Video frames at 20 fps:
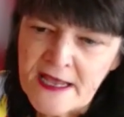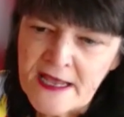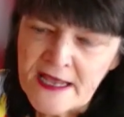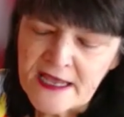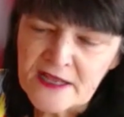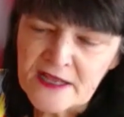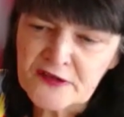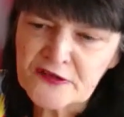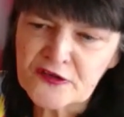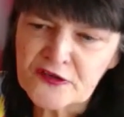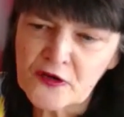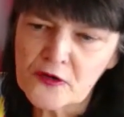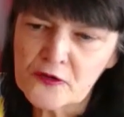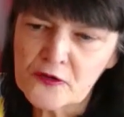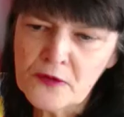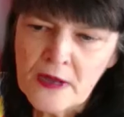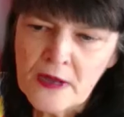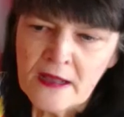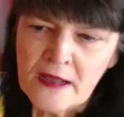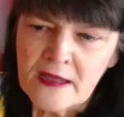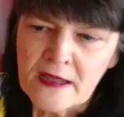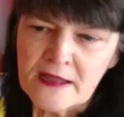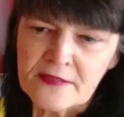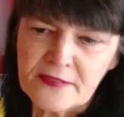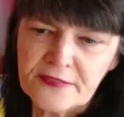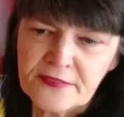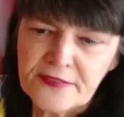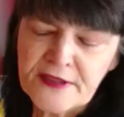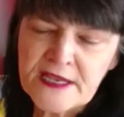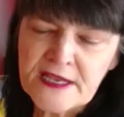And so
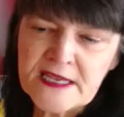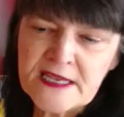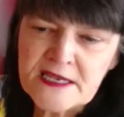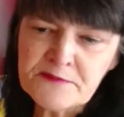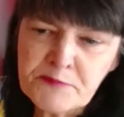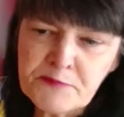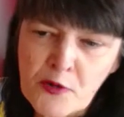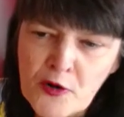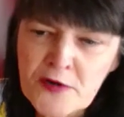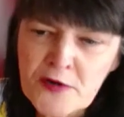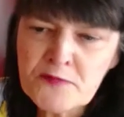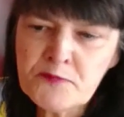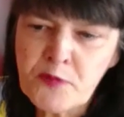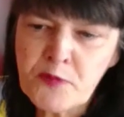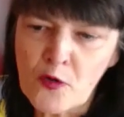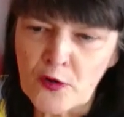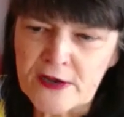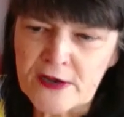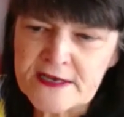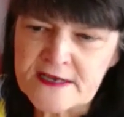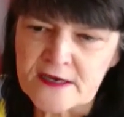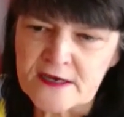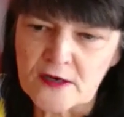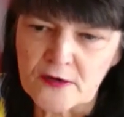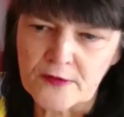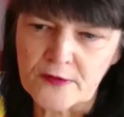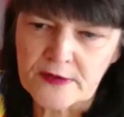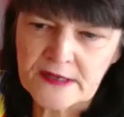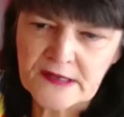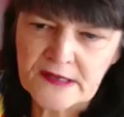the important point here
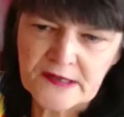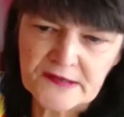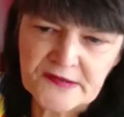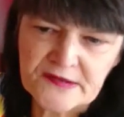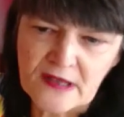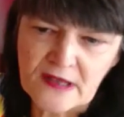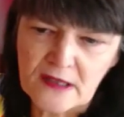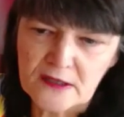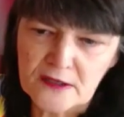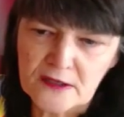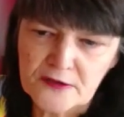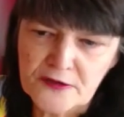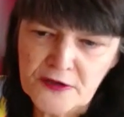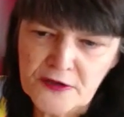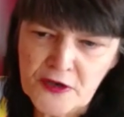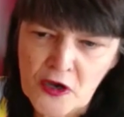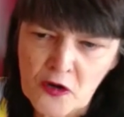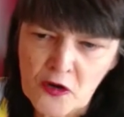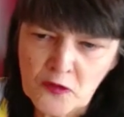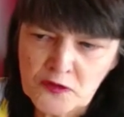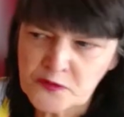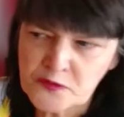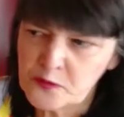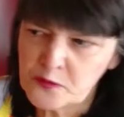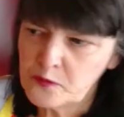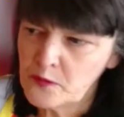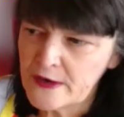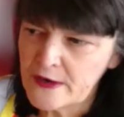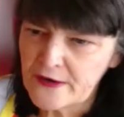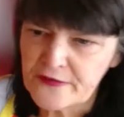is note
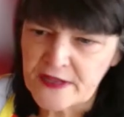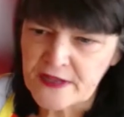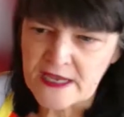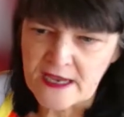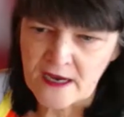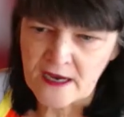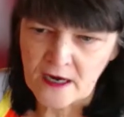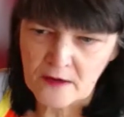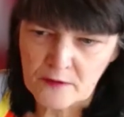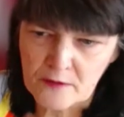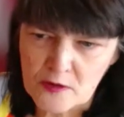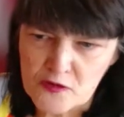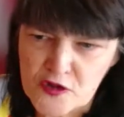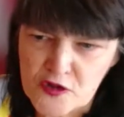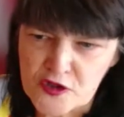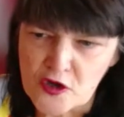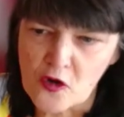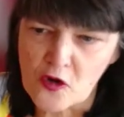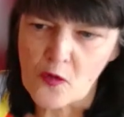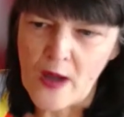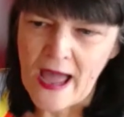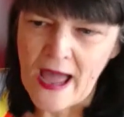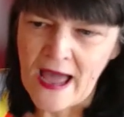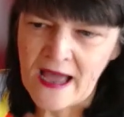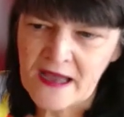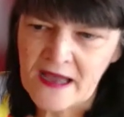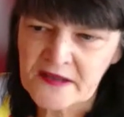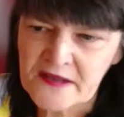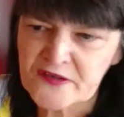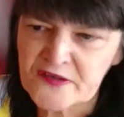where the arrows show
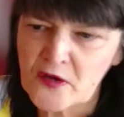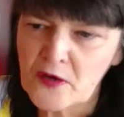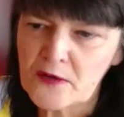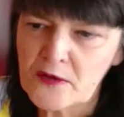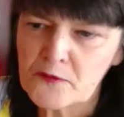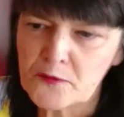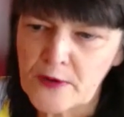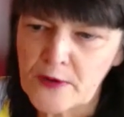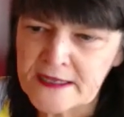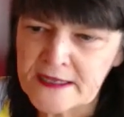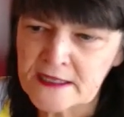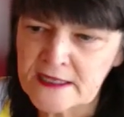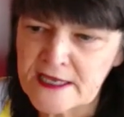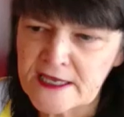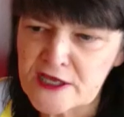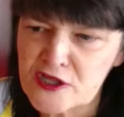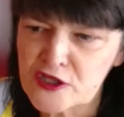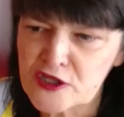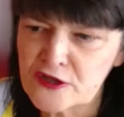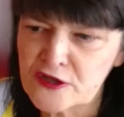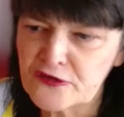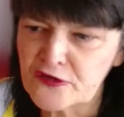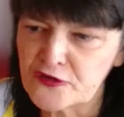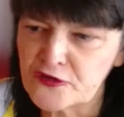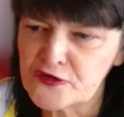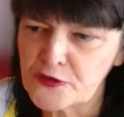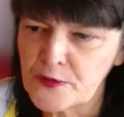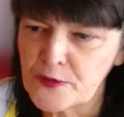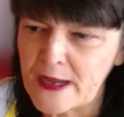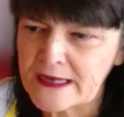acts, regulations, or
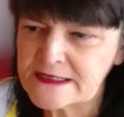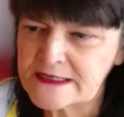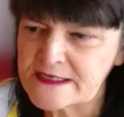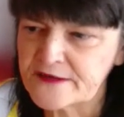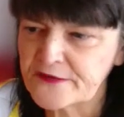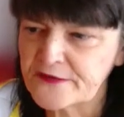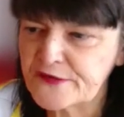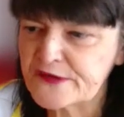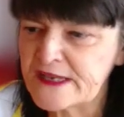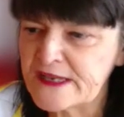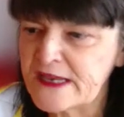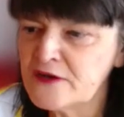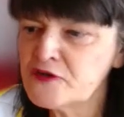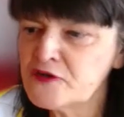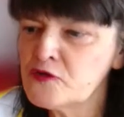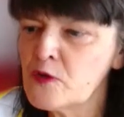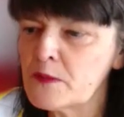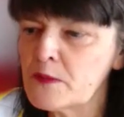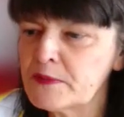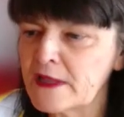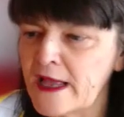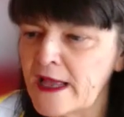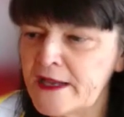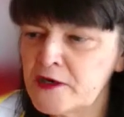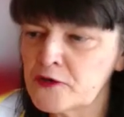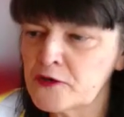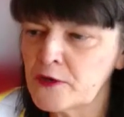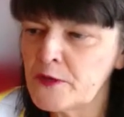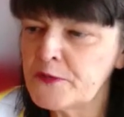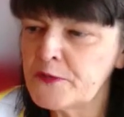directives tend to apply to
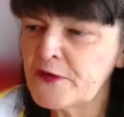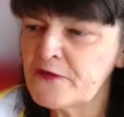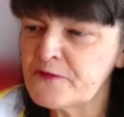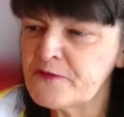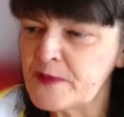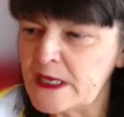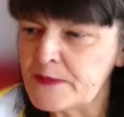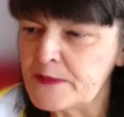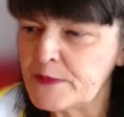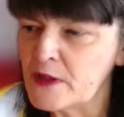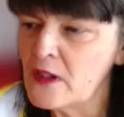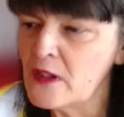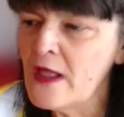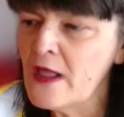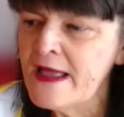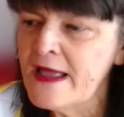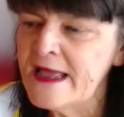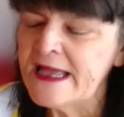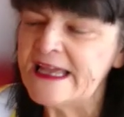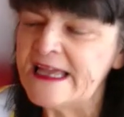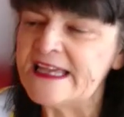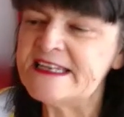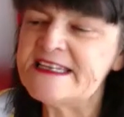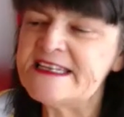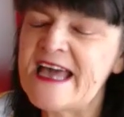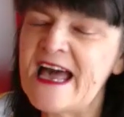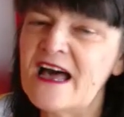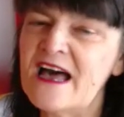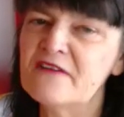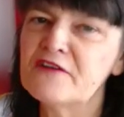groups of people and
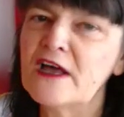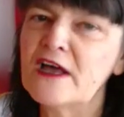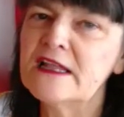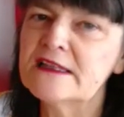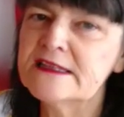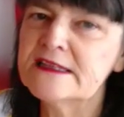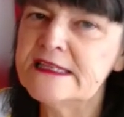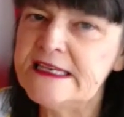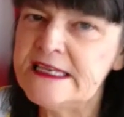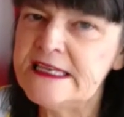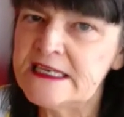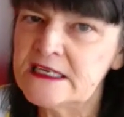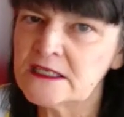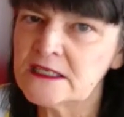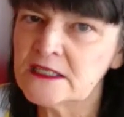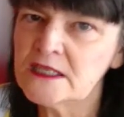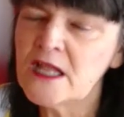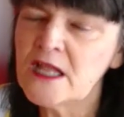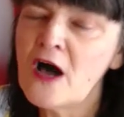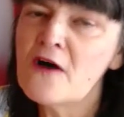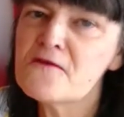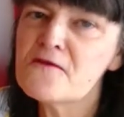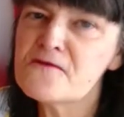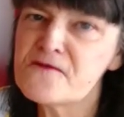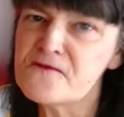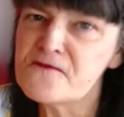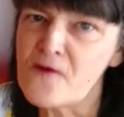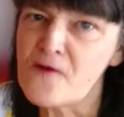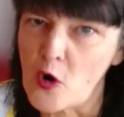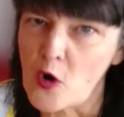have legal
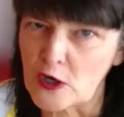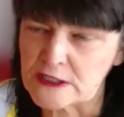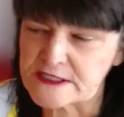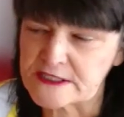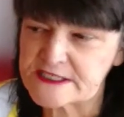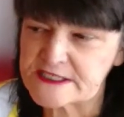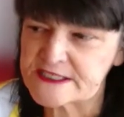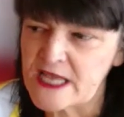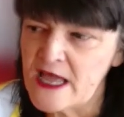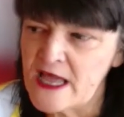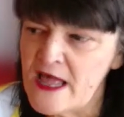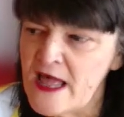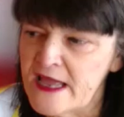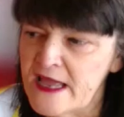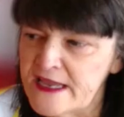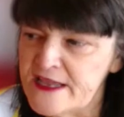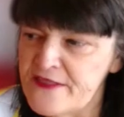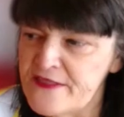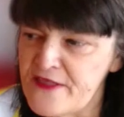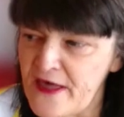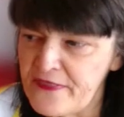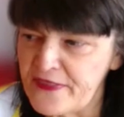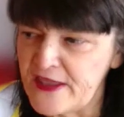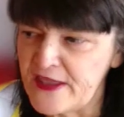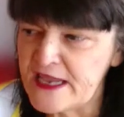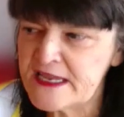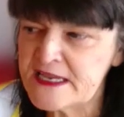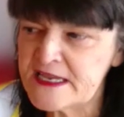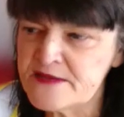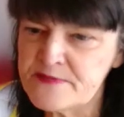force, in that they
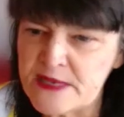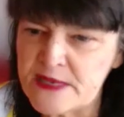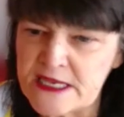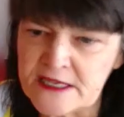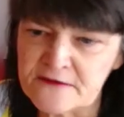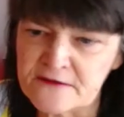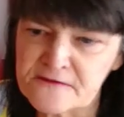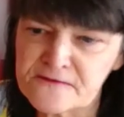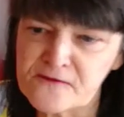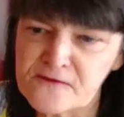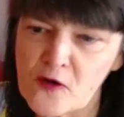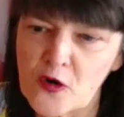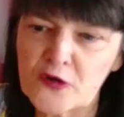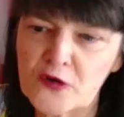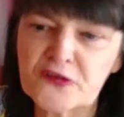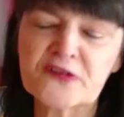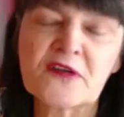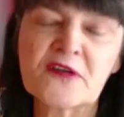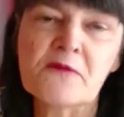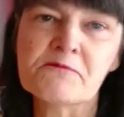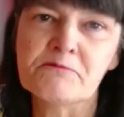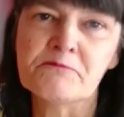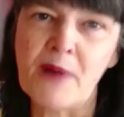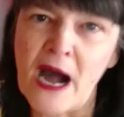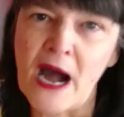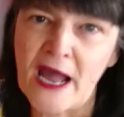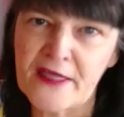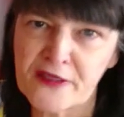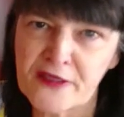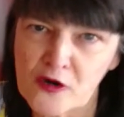can be enforced
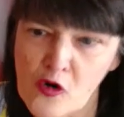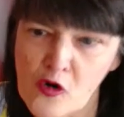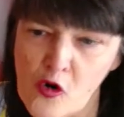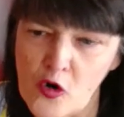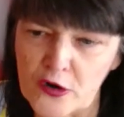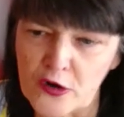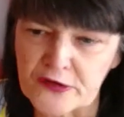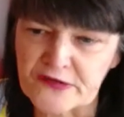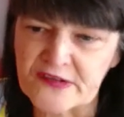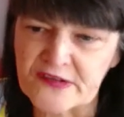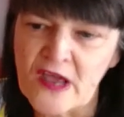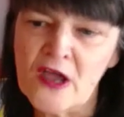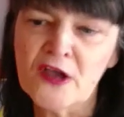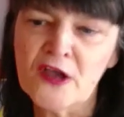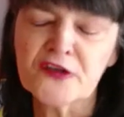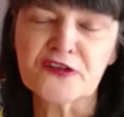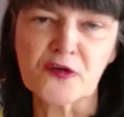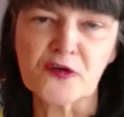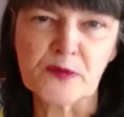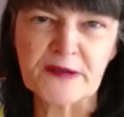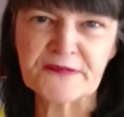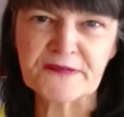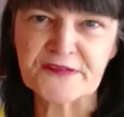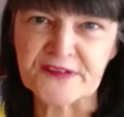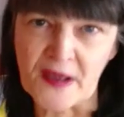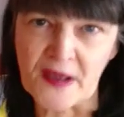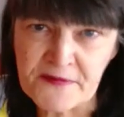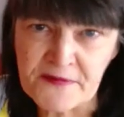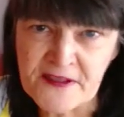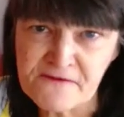by the courts. So if
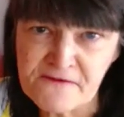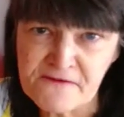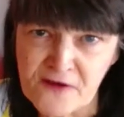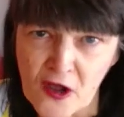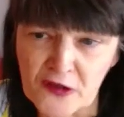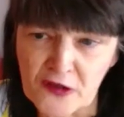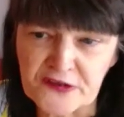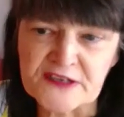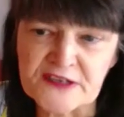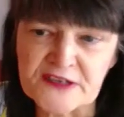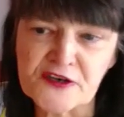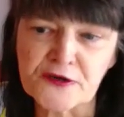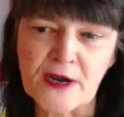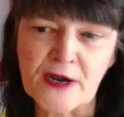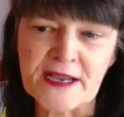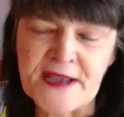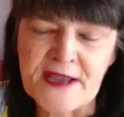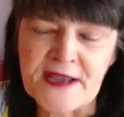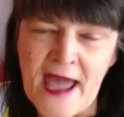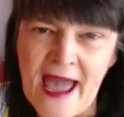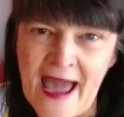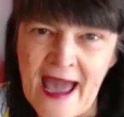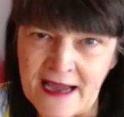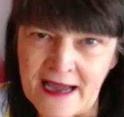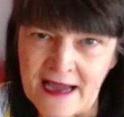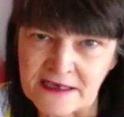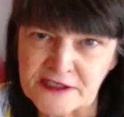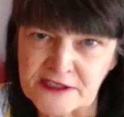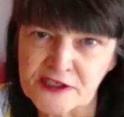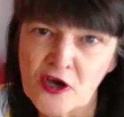something falls under an
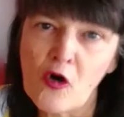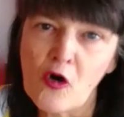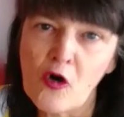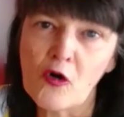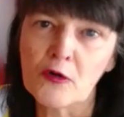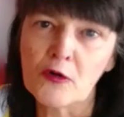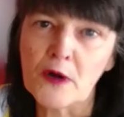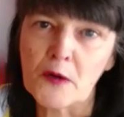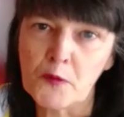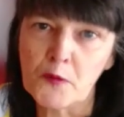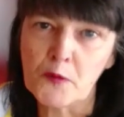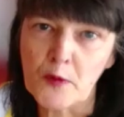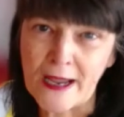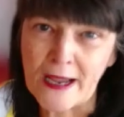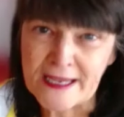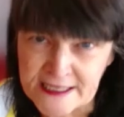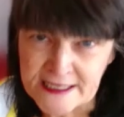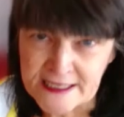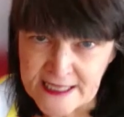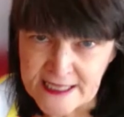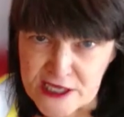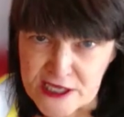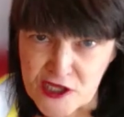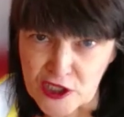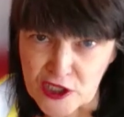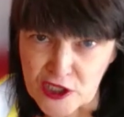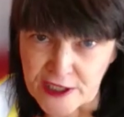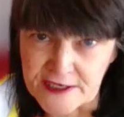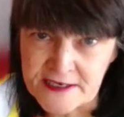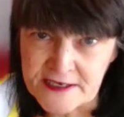act or a
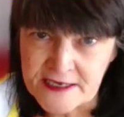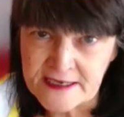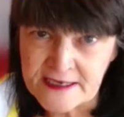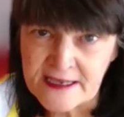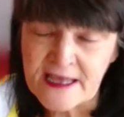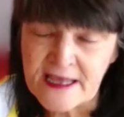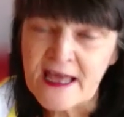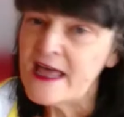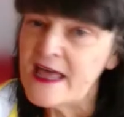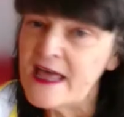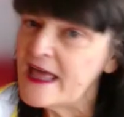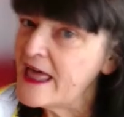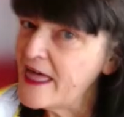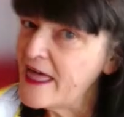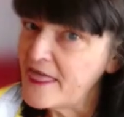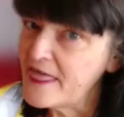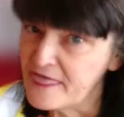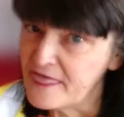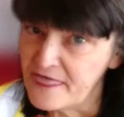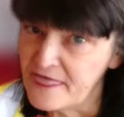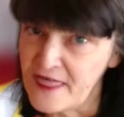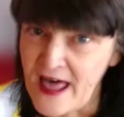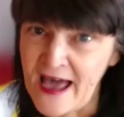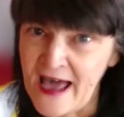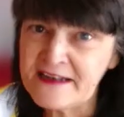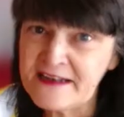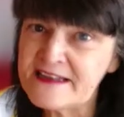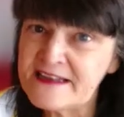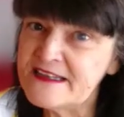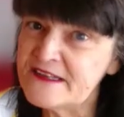regulation,
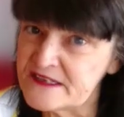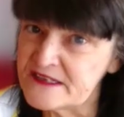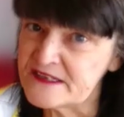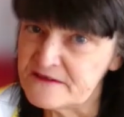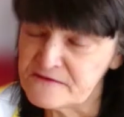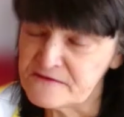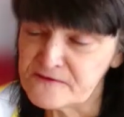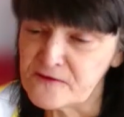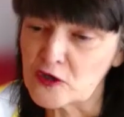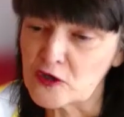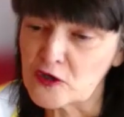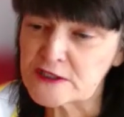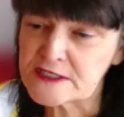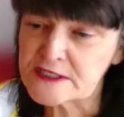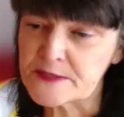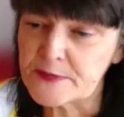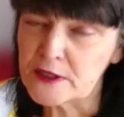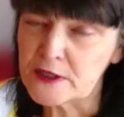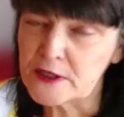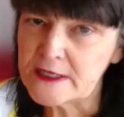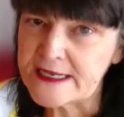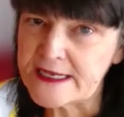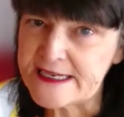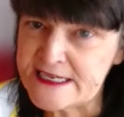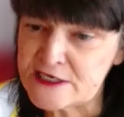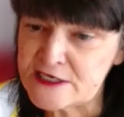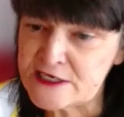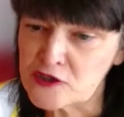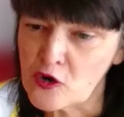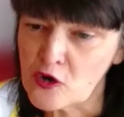that is enforceable
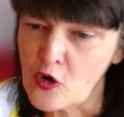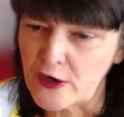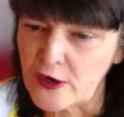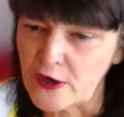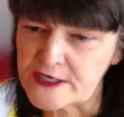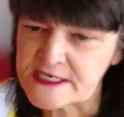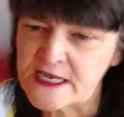in court.